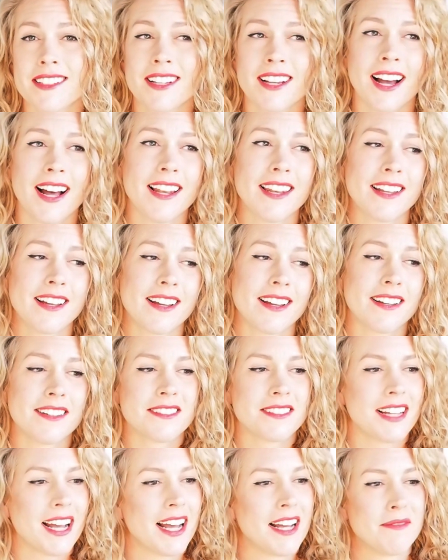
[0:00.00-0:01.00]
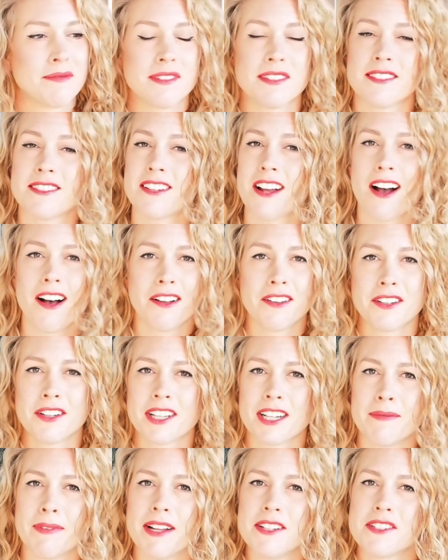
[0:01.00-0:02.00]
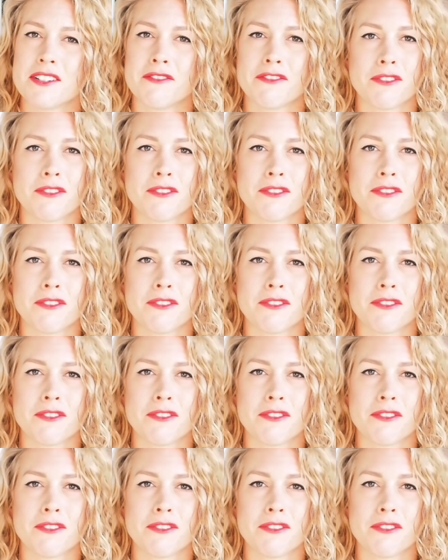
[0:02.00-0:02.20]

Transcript: color, um, style you can imagine,